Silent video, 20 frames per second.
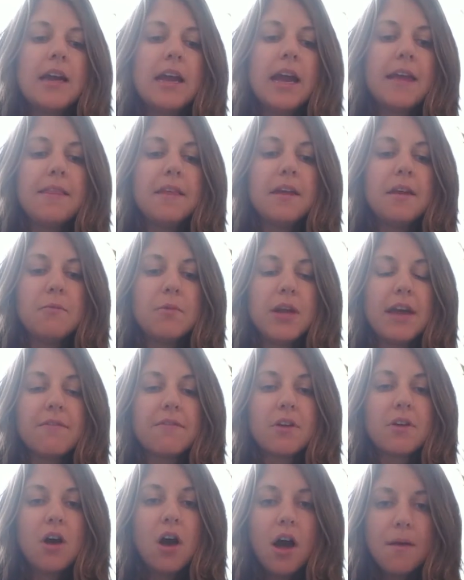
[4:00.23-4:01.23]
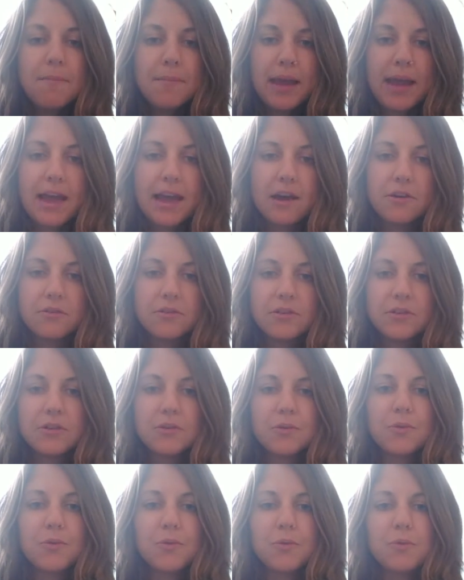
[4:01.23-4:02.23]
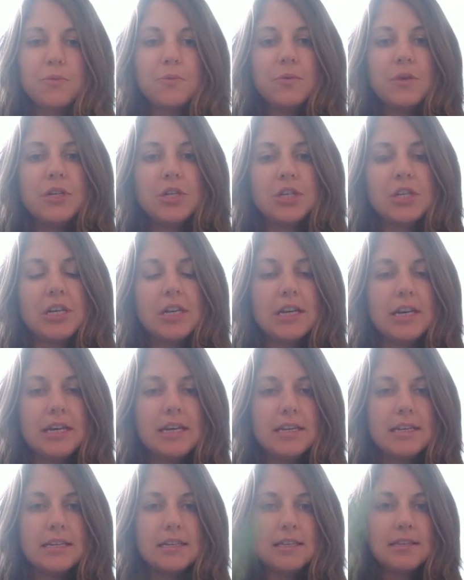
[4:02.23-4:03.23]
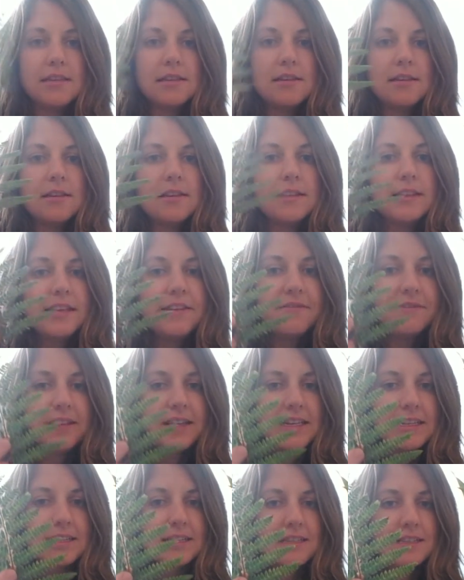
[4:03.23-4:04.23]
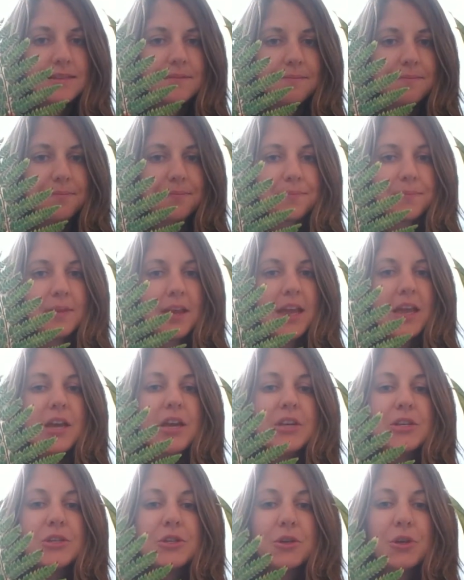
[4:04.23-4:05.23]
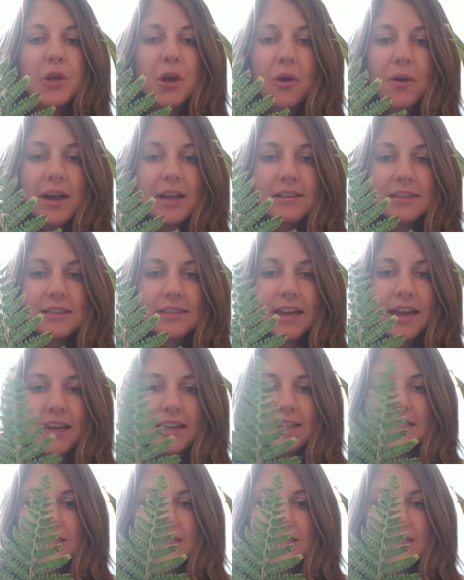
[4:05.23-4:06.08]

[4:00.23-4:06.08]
and then we have compound, which is leaflets. So go outside